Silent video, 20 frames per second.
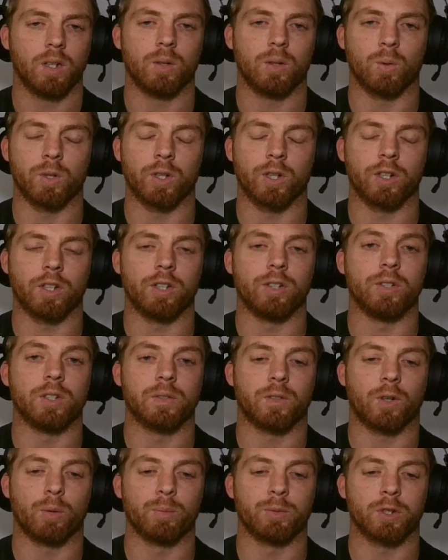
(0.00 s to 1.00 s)
All you got to do is
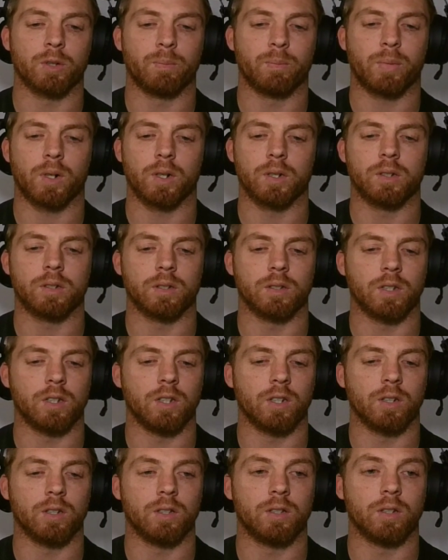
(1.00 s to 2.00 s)
farm some pots, and then you're
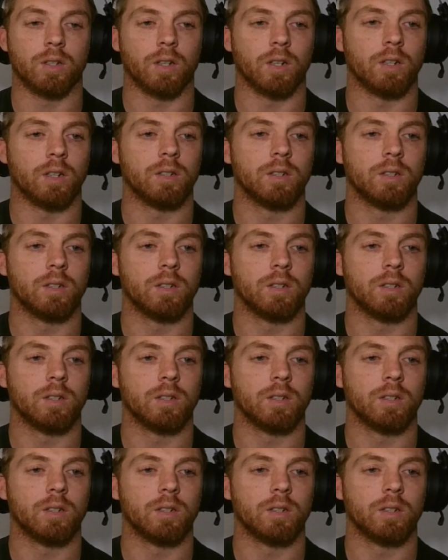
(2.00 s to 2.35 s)
good to go.